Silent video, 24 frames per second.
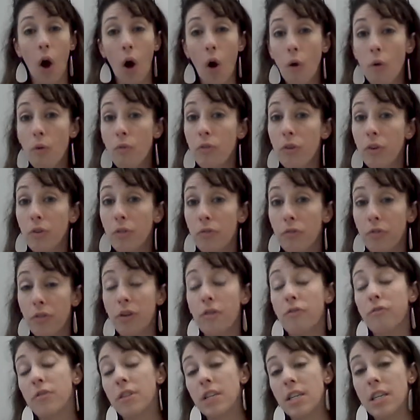over
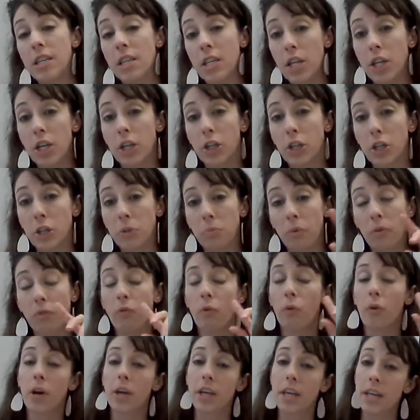50 years
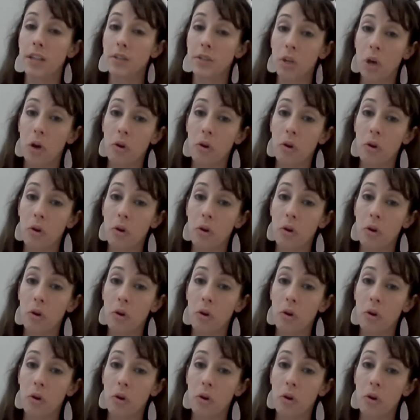before it gets